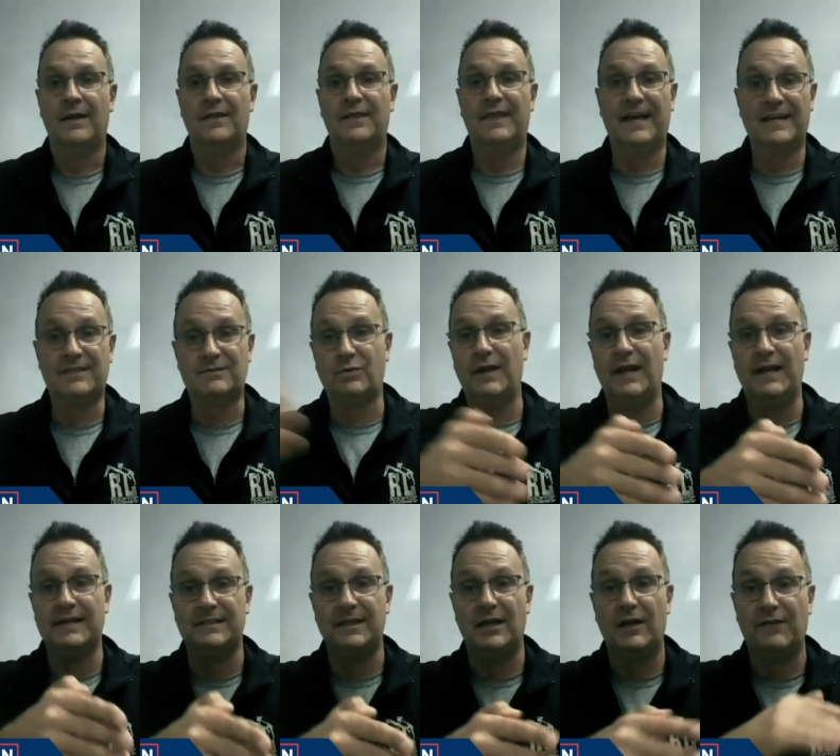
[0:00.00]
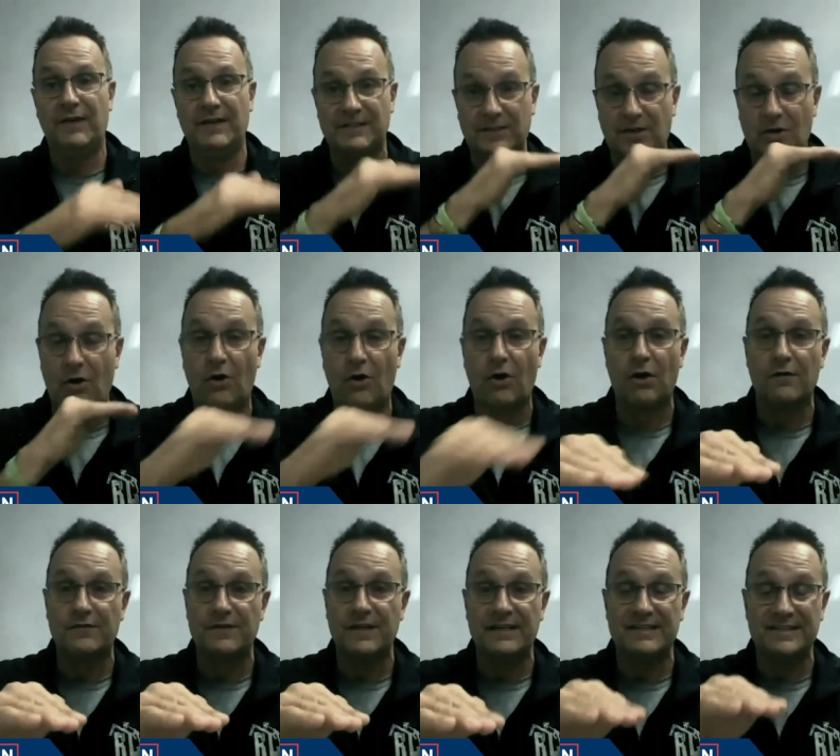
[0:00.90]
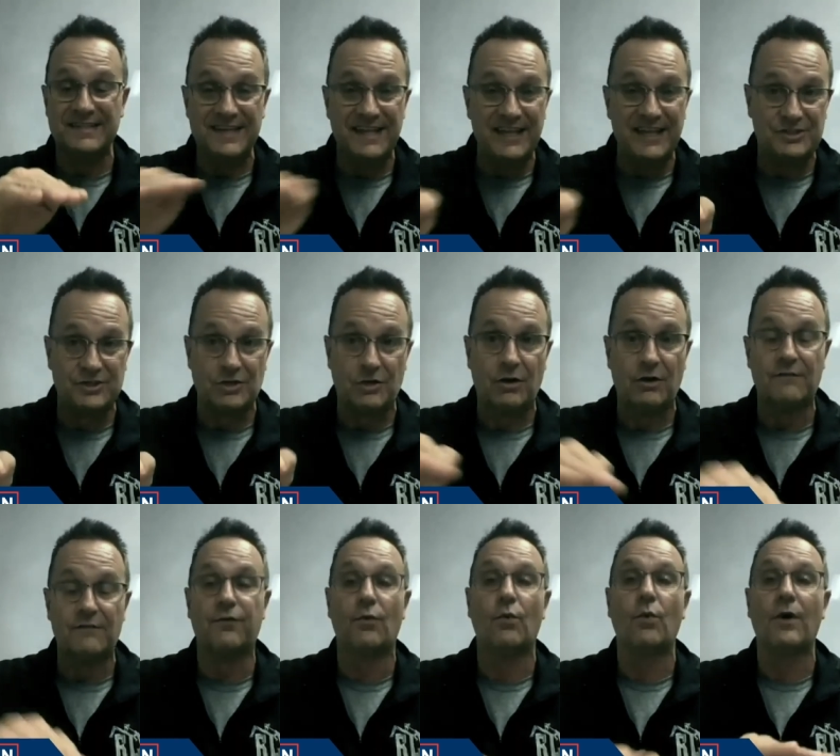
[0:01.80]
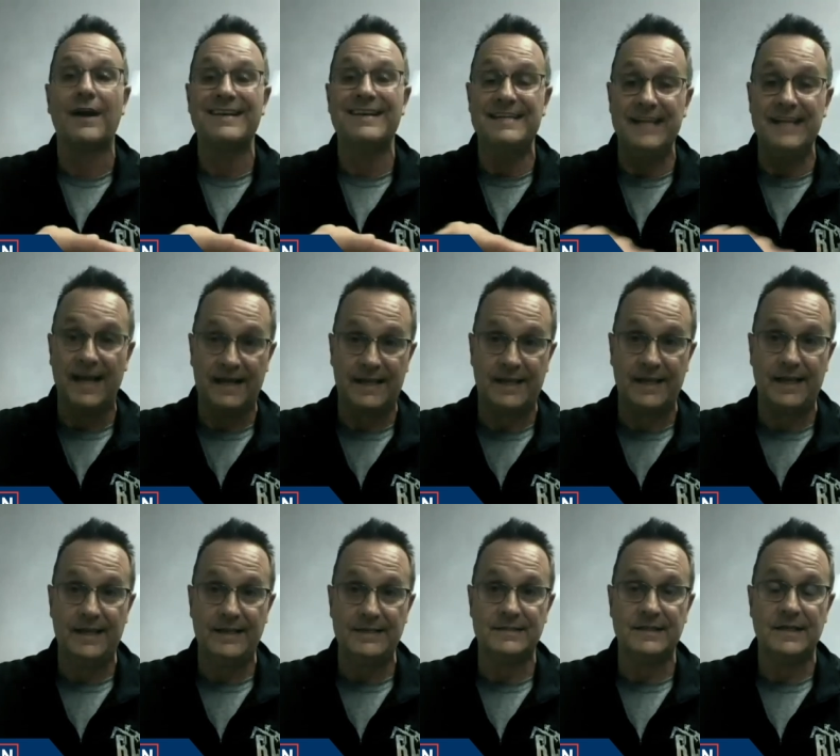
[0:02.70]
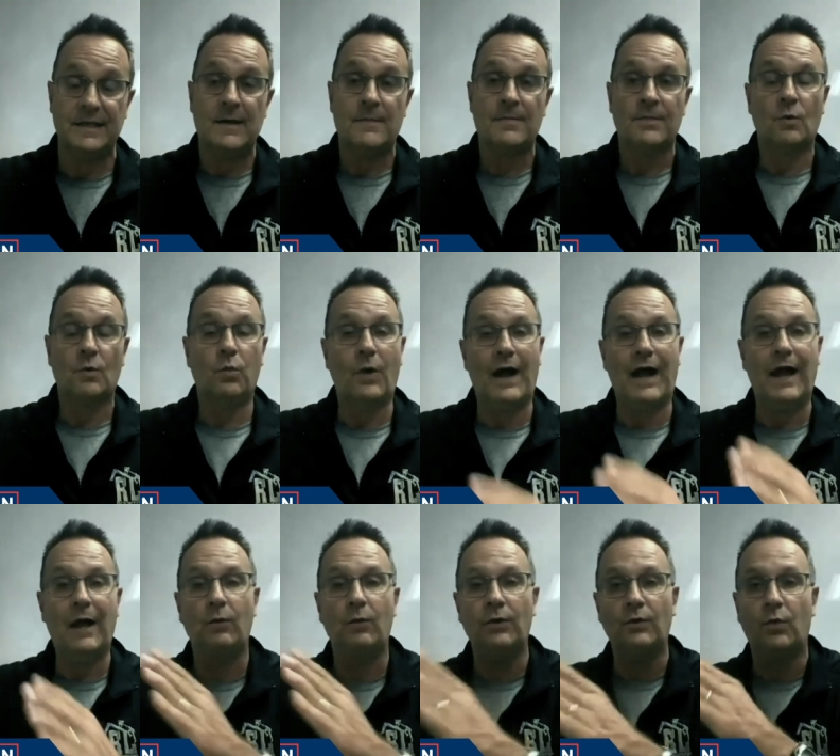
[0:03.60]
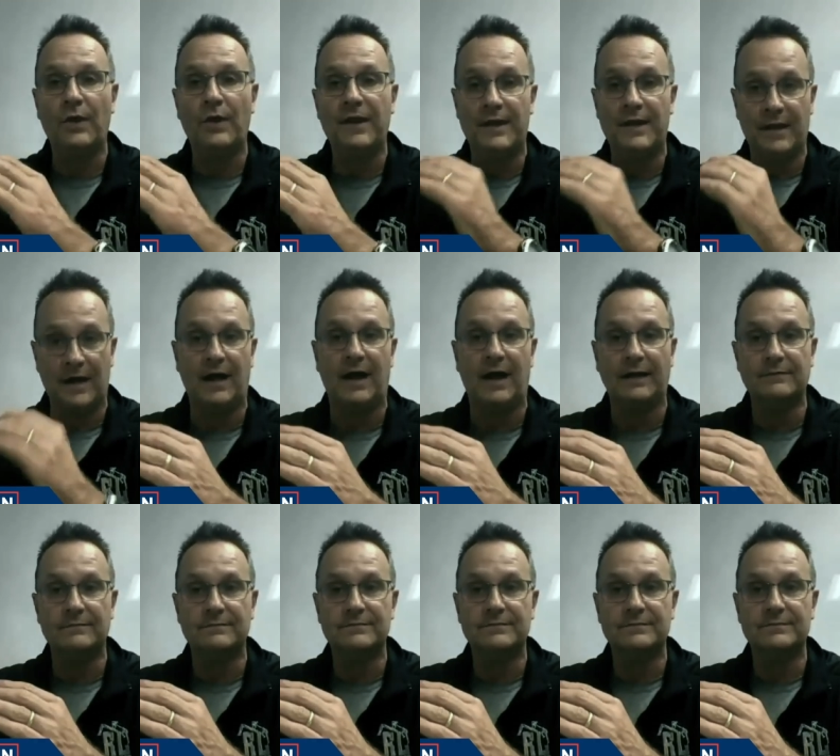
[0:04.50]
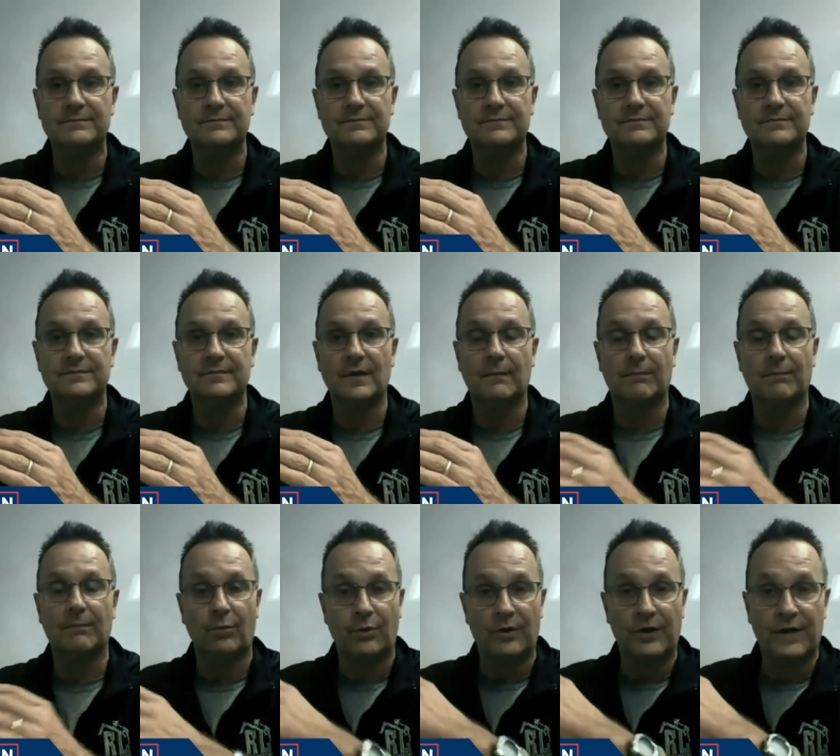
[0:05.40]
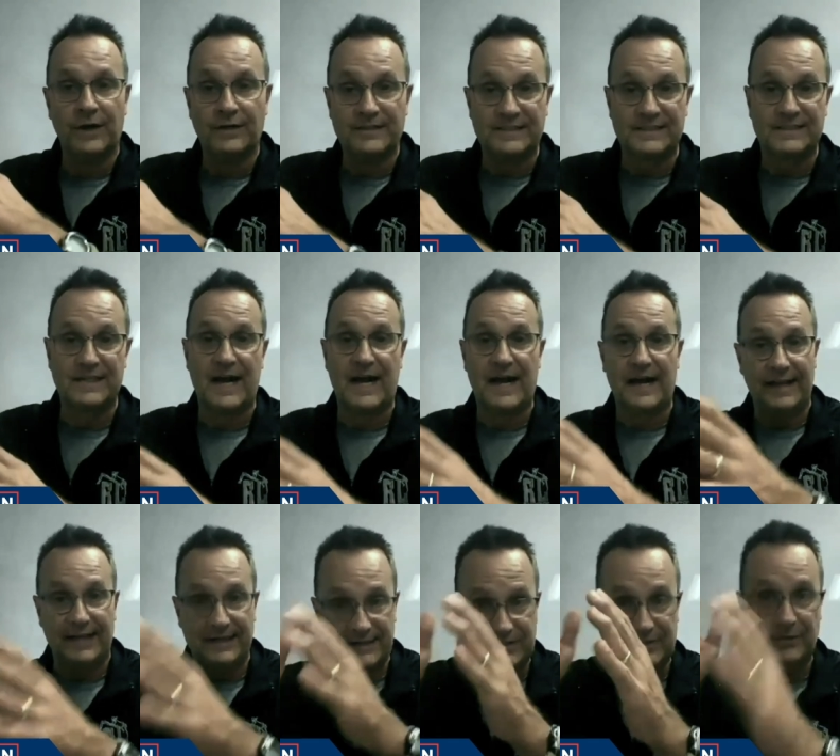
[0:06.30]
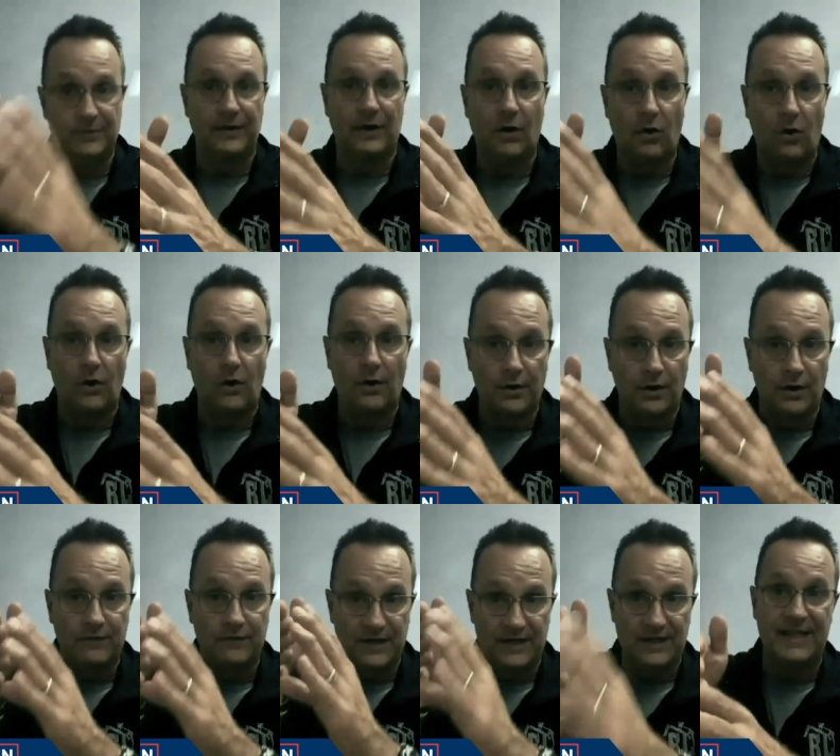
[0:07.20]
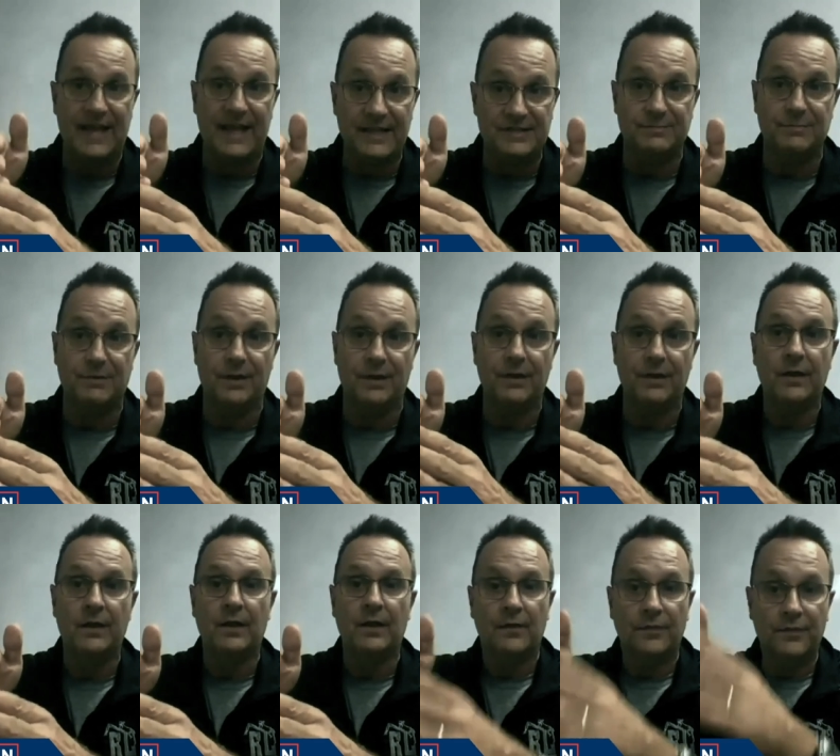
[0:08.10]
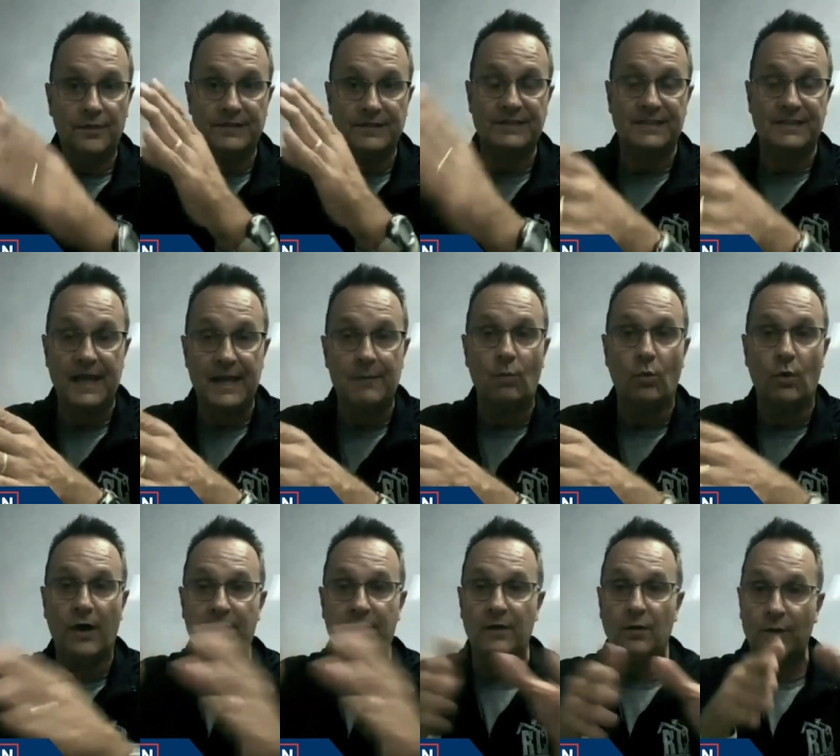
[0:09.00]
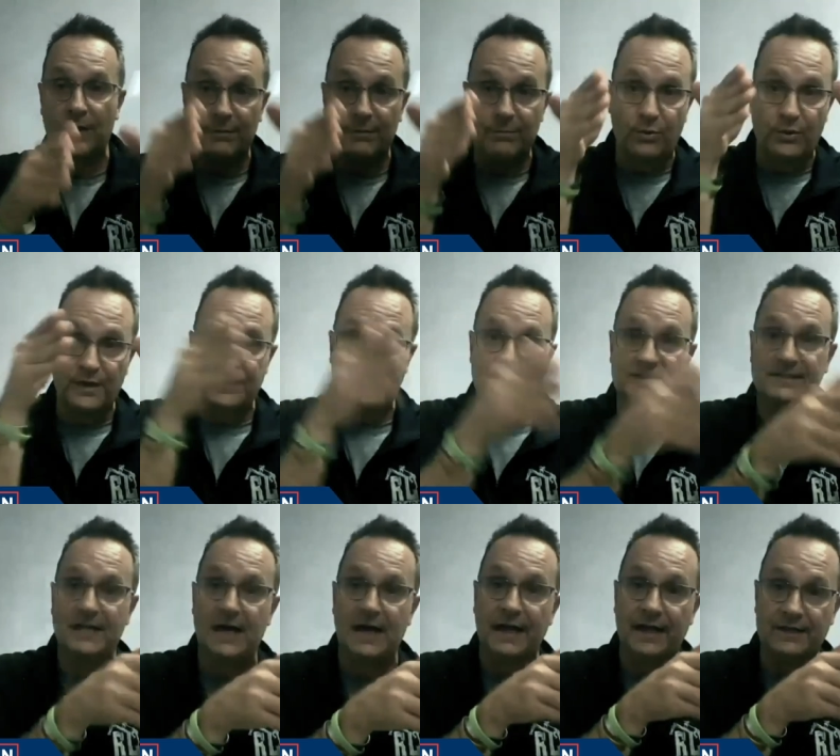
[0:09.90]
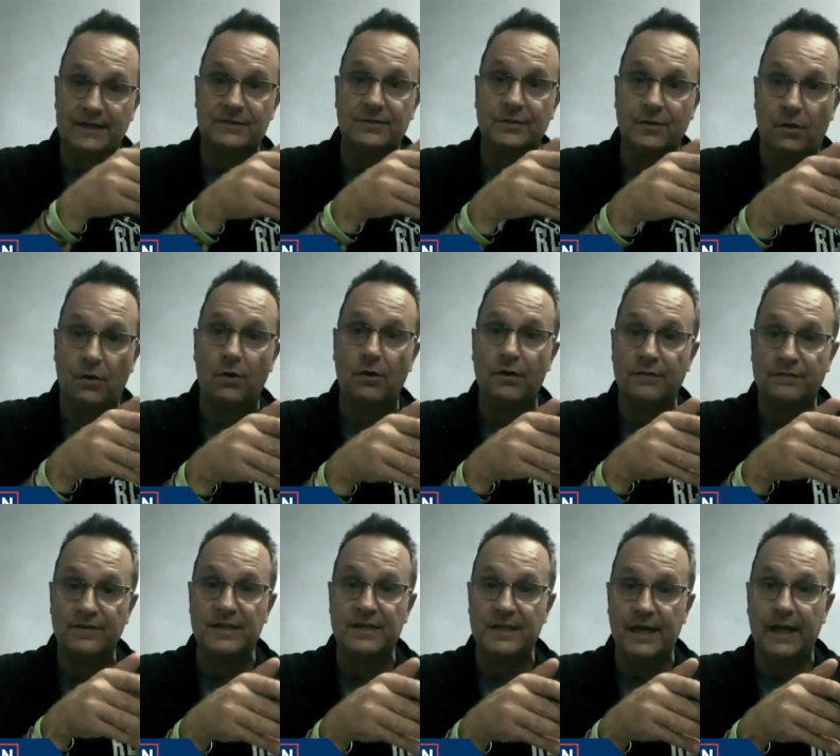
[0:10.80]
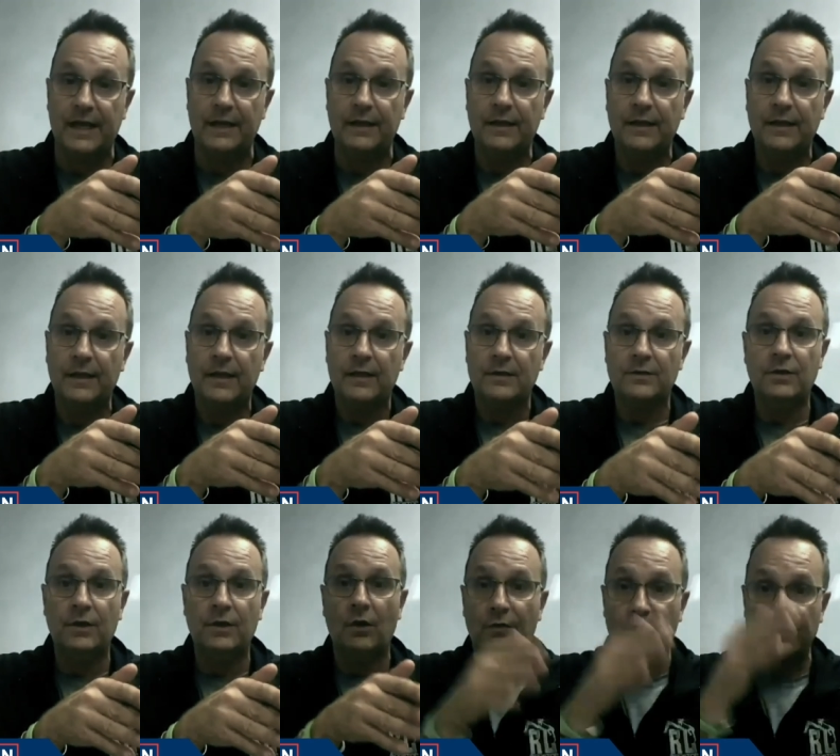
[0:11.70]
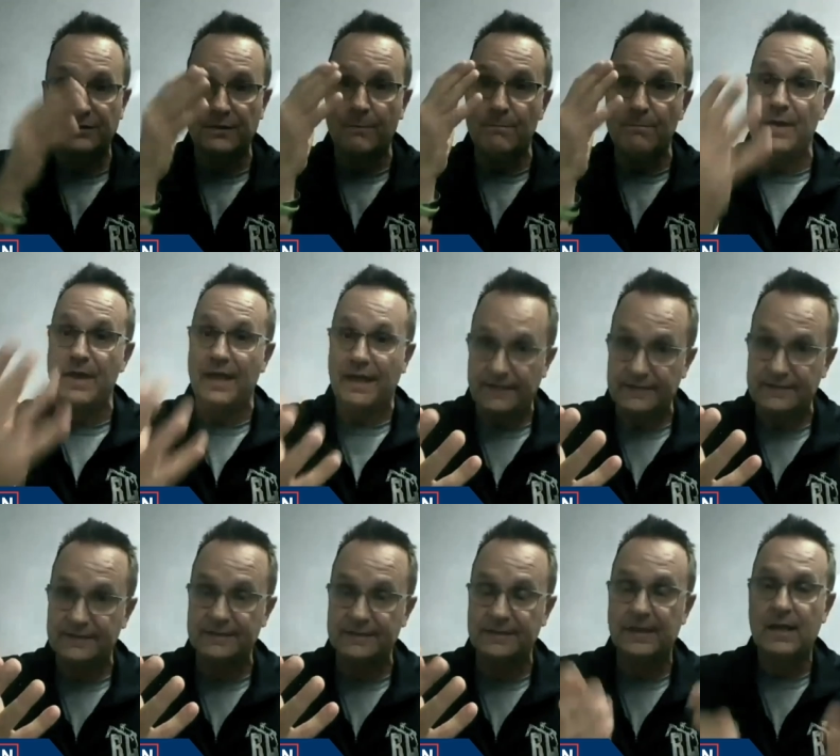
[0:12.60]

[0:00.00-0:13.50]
that's what SF has carved its niche on for decades. Why mm-hmm. would we not bring science to the art of engagement the same way that we bring science to the art of DA. You know, there's a mix.